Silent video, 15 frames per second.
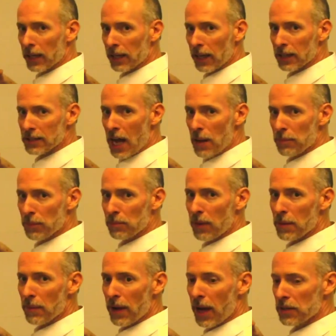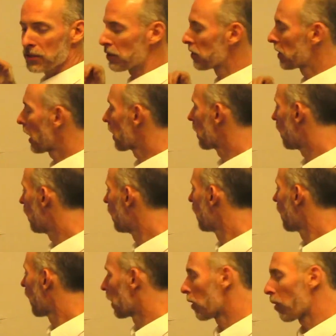on top of my master data,
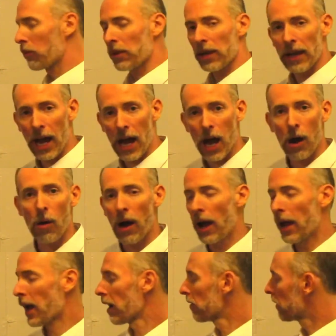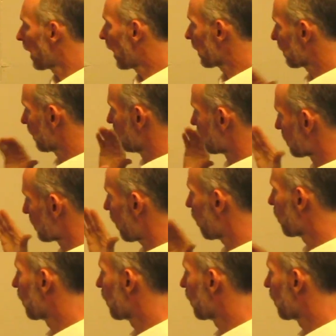and know that now I have that solenoid